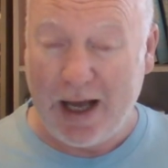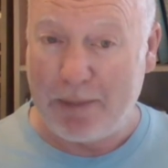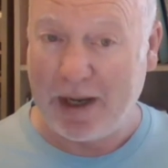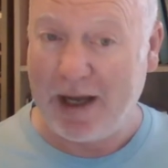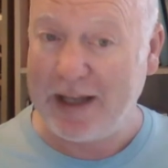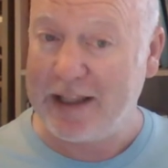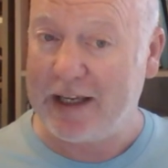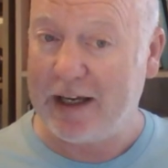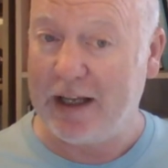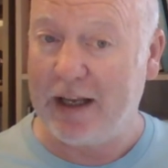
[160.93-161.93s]
But I
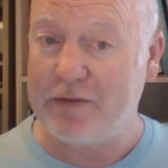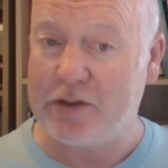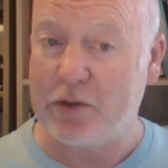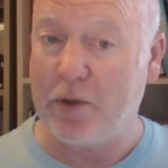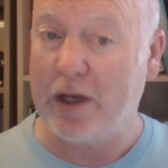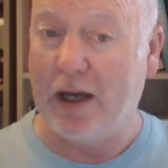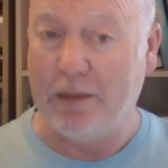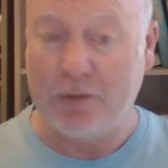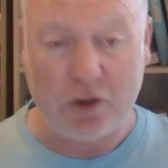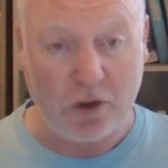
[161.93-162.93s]
think at 11-8,
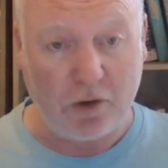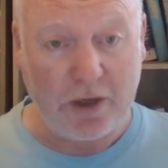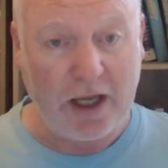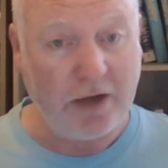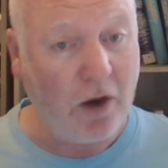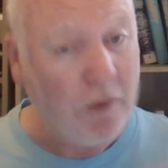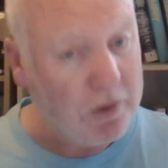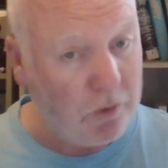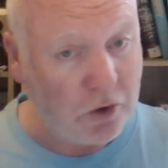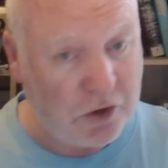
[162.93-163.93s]
I'm sorry, I know he
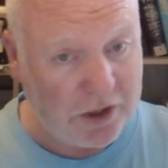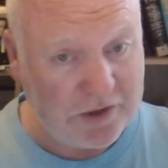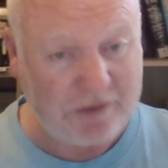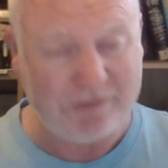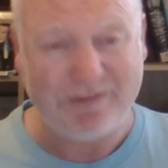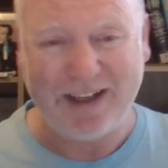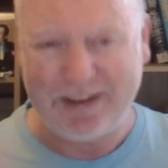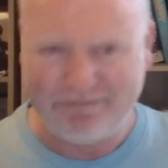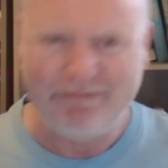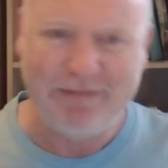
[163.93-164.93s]
watches,
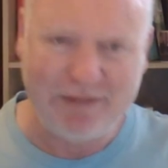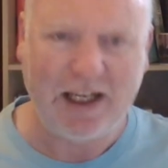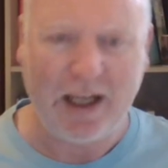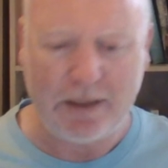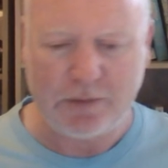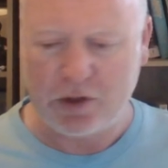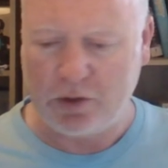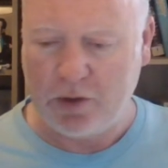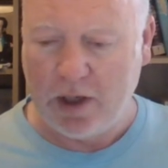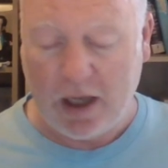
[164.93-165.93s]
claims to,
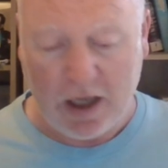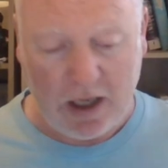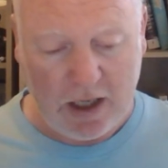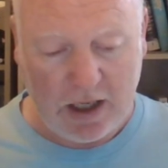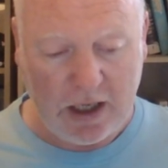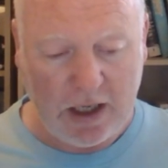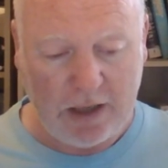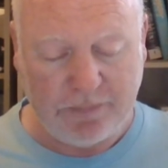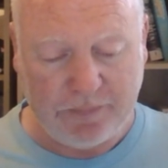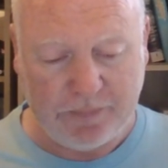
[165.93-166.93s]

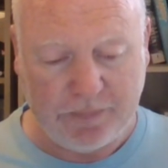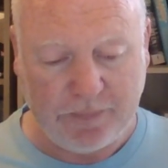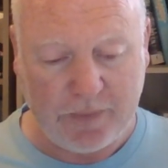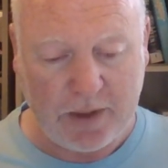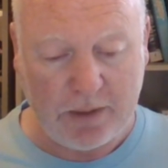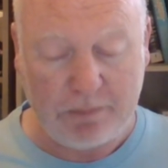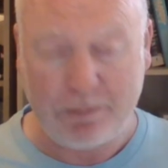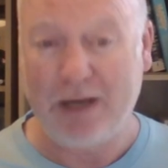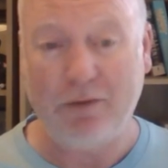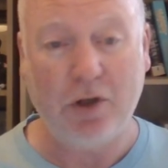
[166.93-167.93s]

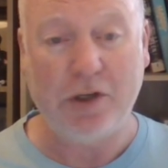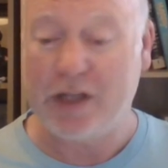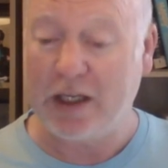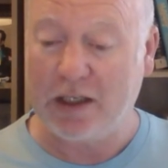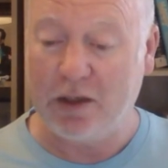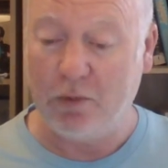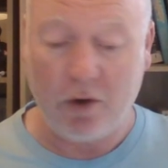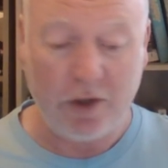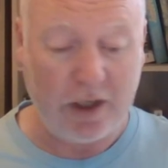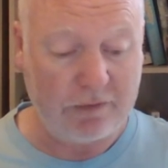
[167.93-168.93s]
but I've got to take you
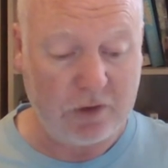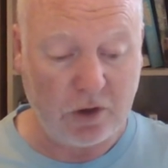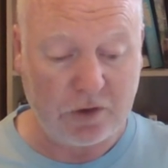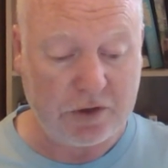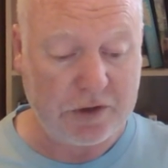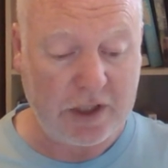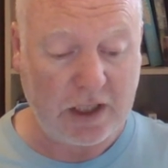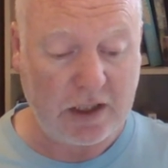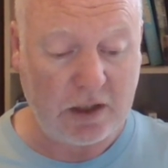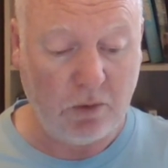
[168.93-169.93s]
on, and I've got to
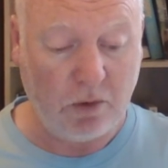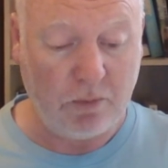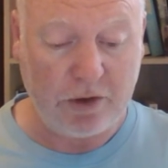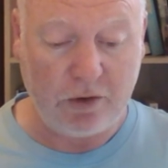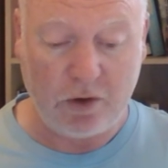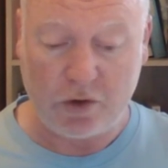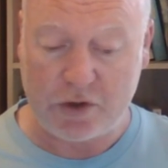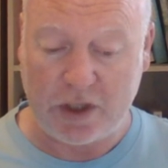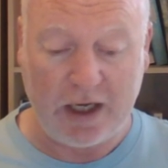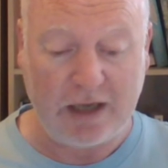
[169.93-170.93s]
take you on with a horse
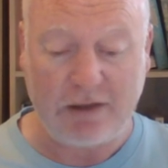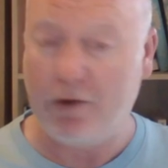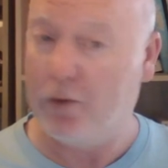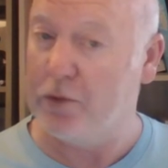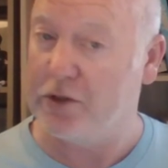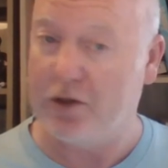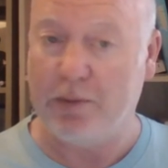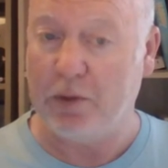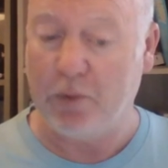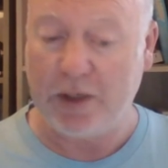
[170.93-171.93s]
that I thought was going to
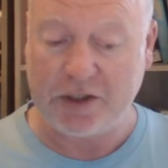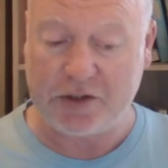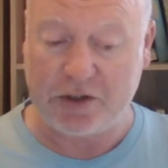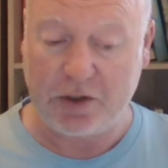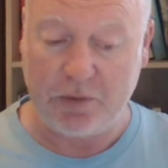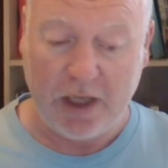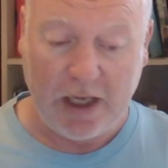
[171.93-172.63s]
be winning soon.